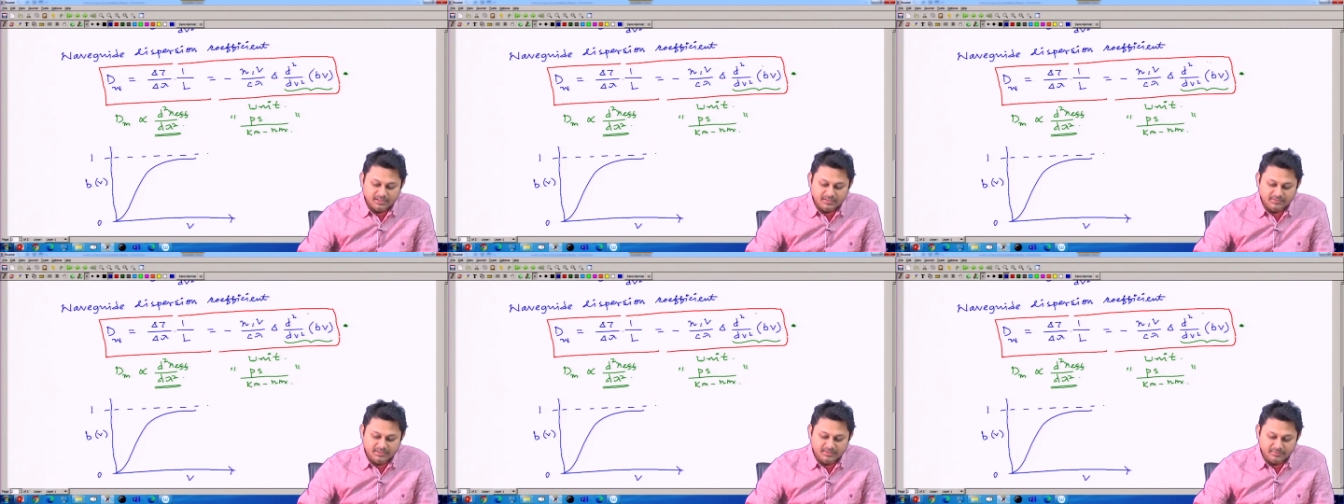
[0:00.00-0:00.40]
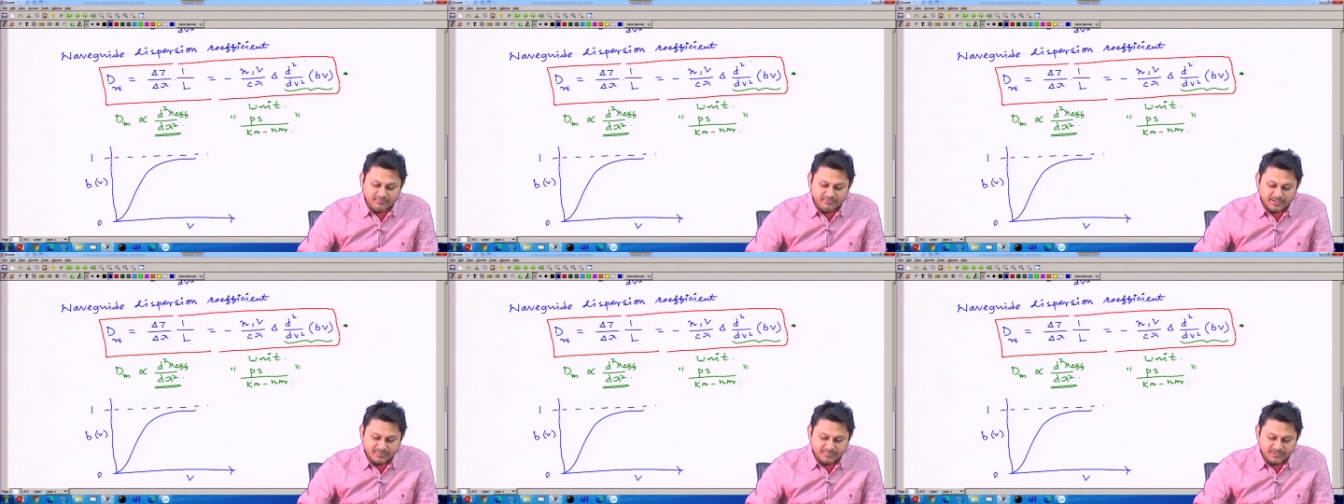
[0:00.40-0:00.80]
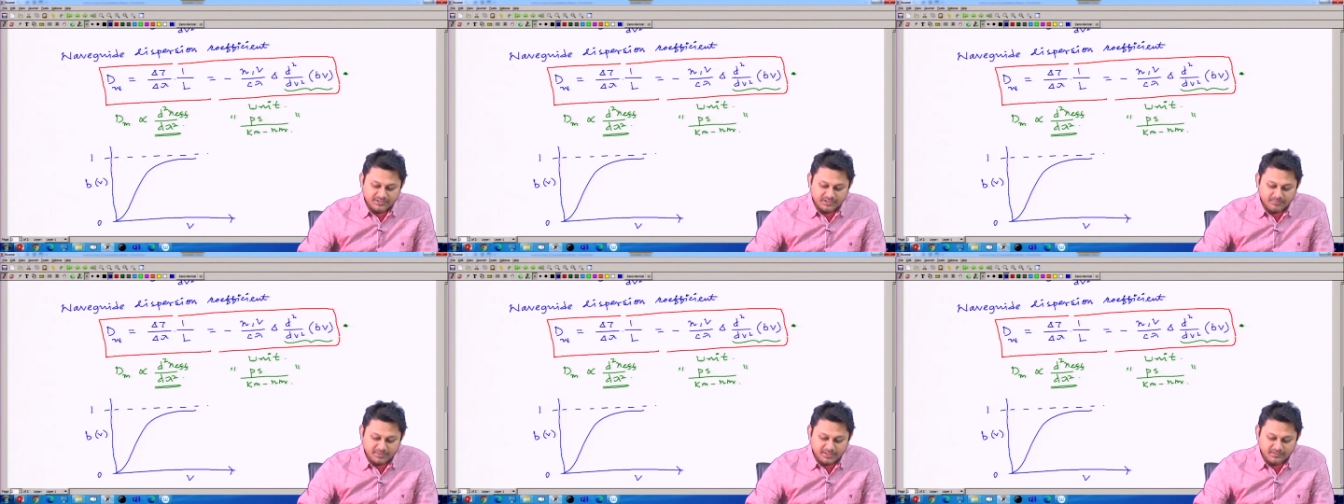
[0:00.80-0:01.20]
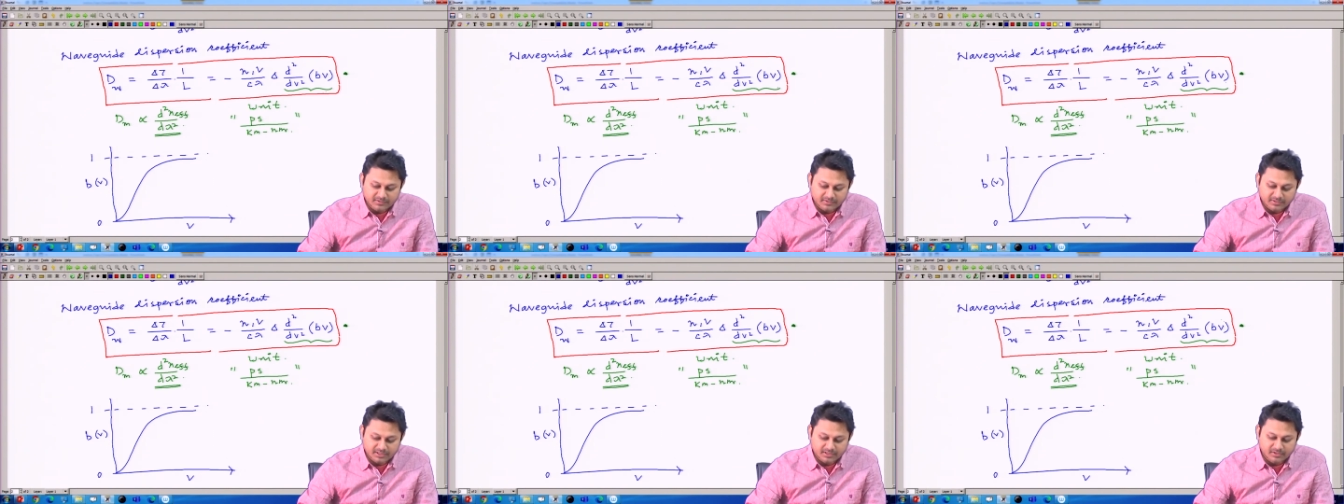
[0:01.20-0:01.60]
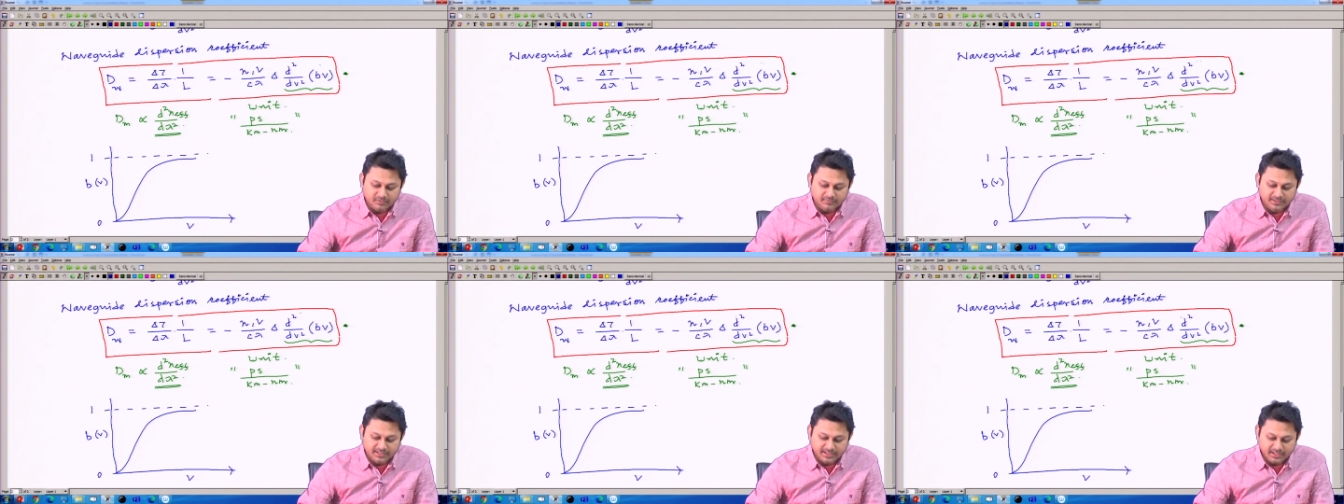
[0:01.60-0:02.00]
very much depends on the
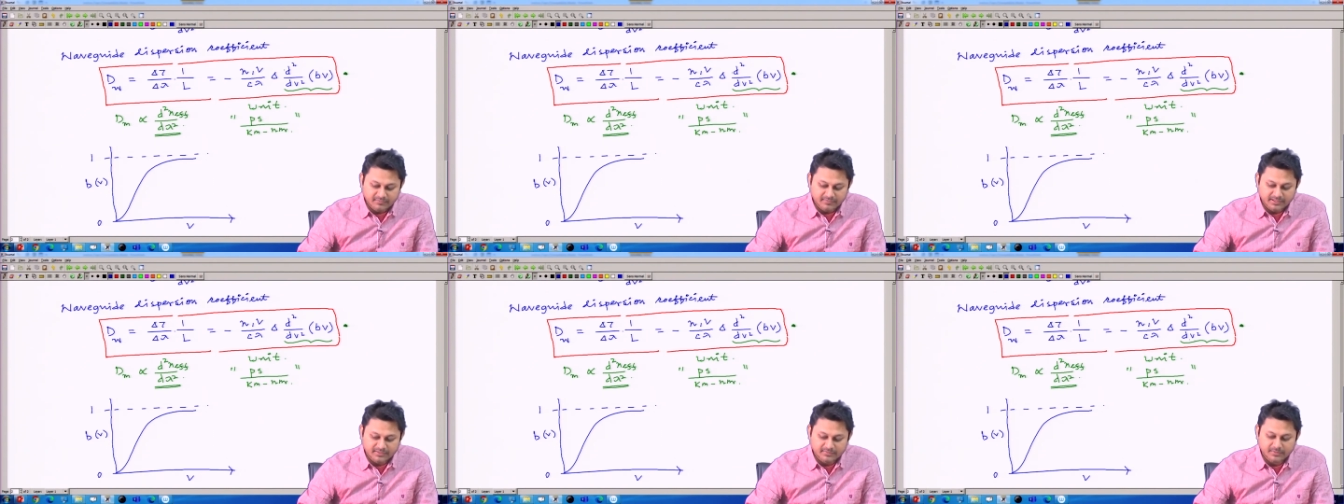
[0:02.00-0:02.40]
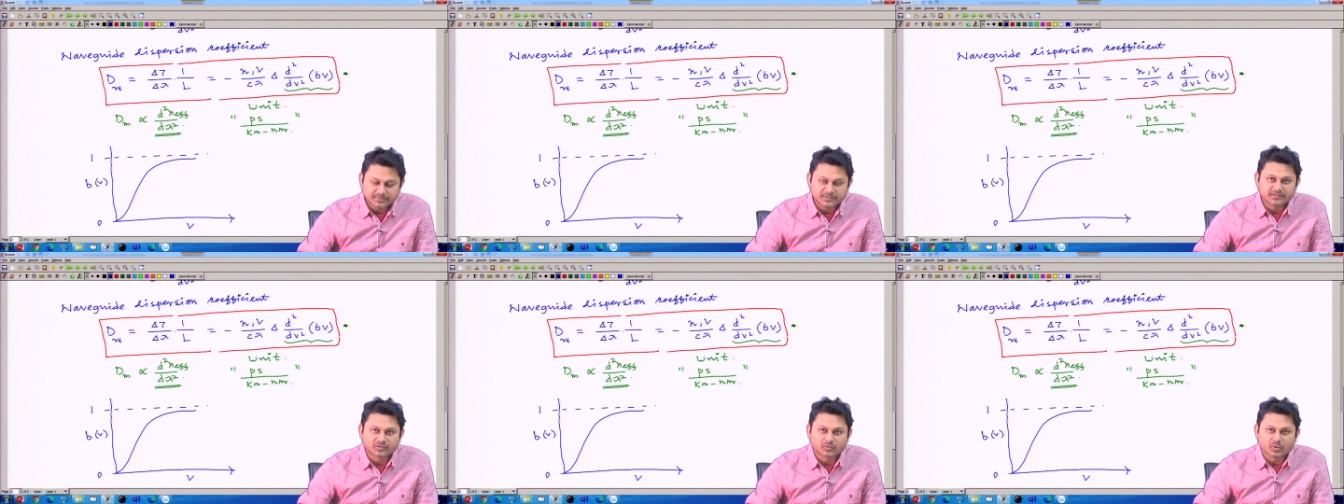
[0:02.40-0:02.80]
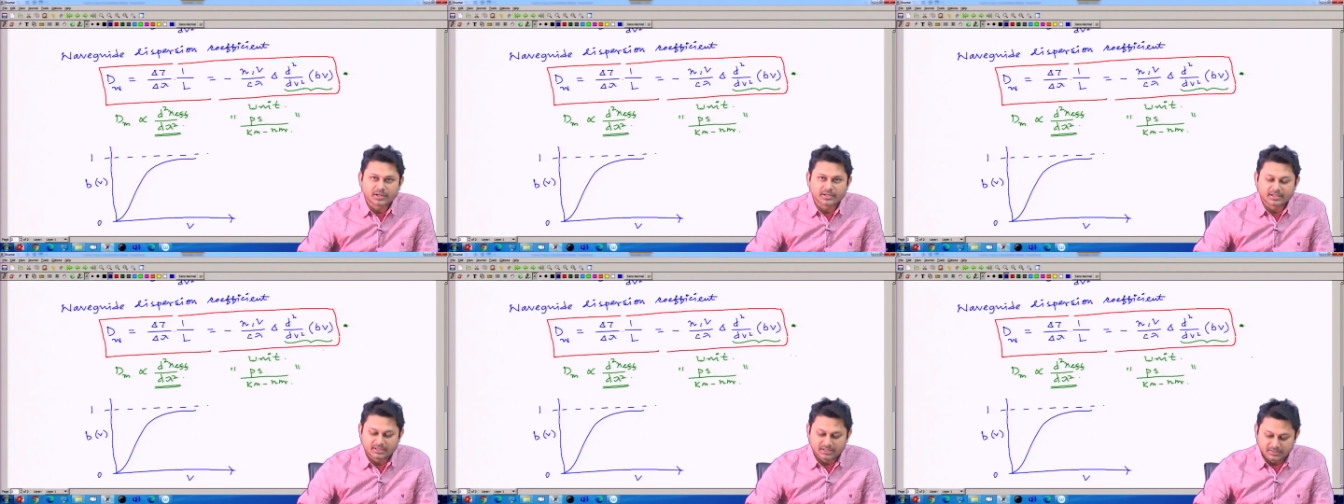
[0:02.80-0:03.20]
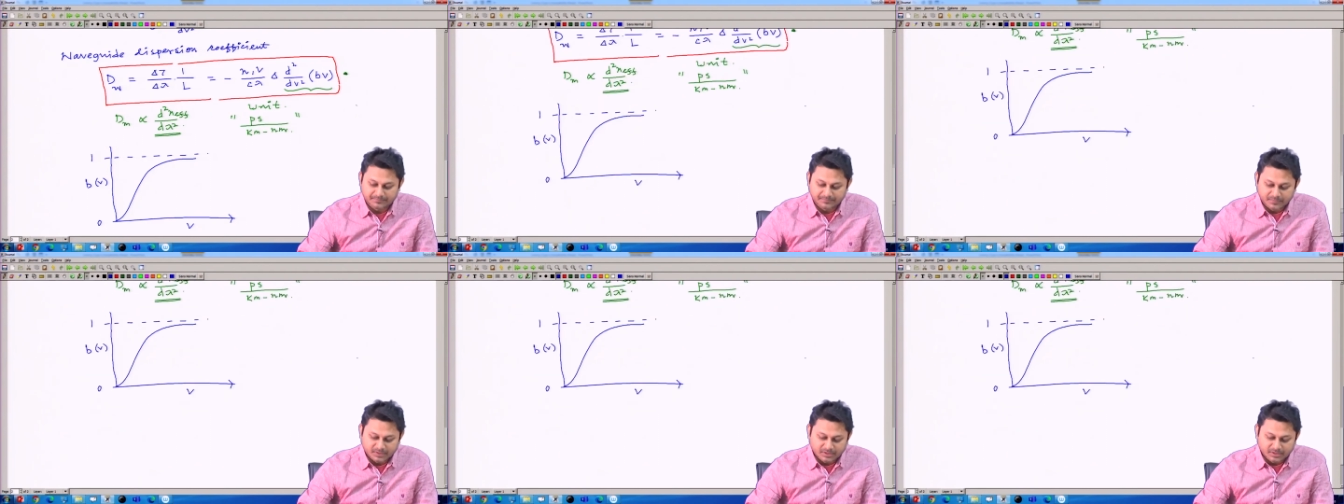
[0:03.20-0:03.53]
double derivative of this quantity.